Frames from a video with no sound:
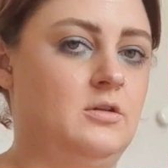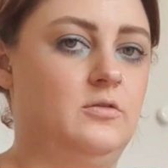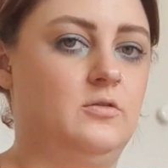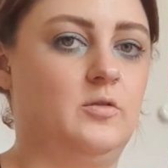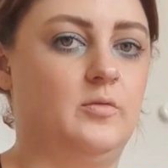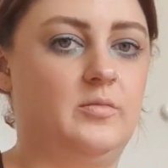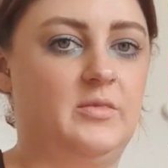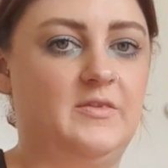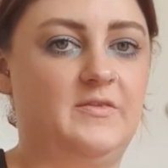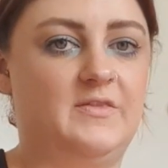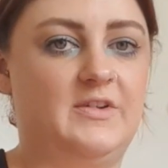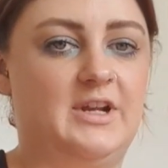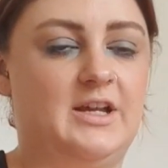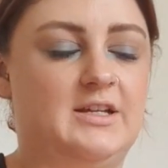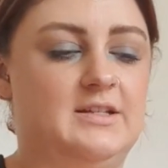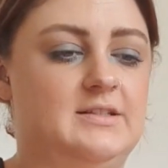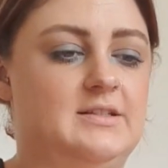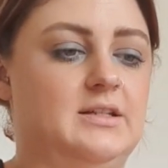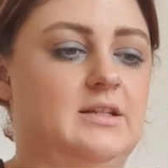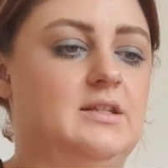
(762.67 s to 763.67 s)
Normally if it
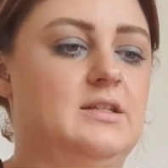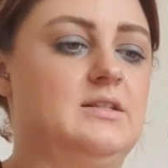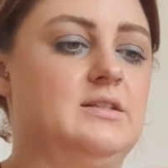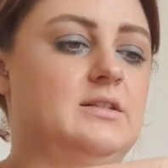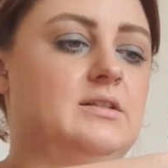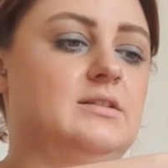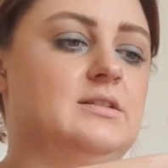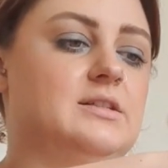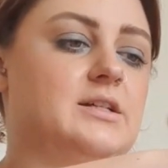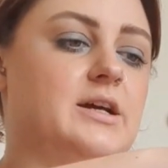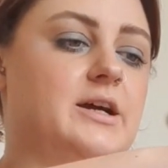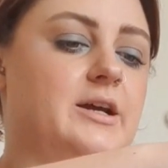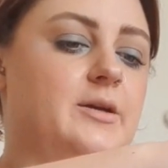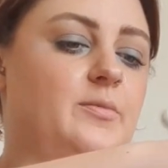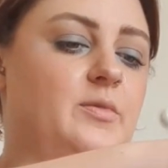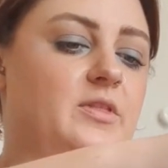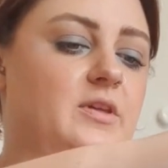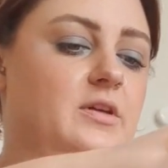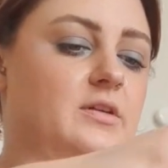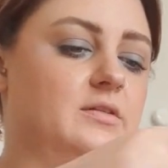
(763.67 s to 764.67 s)
has like these little tie-up
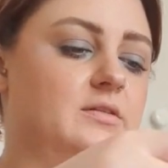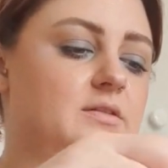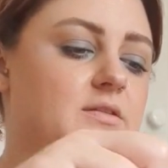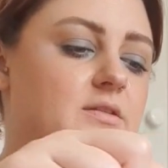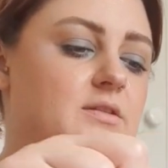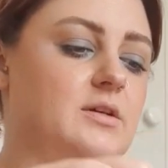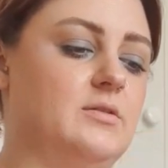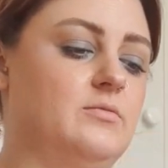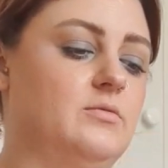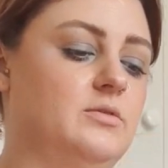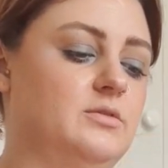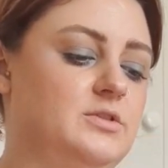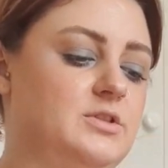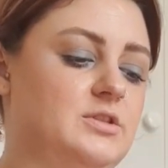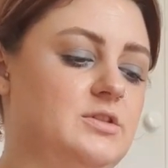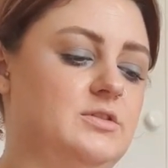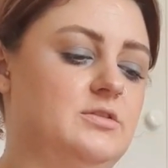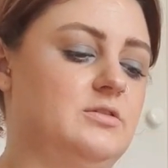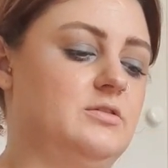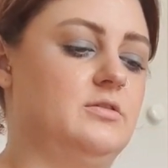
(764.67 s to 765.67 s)
things, I will
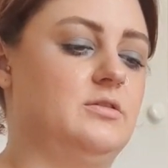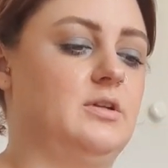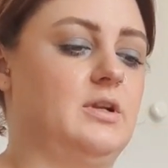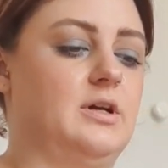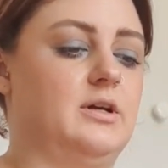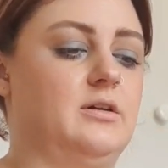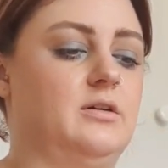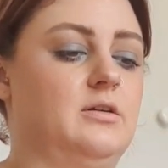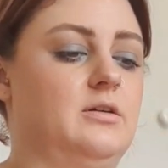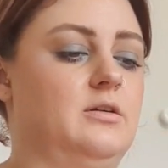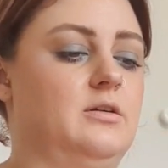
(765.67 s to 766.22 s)
just do like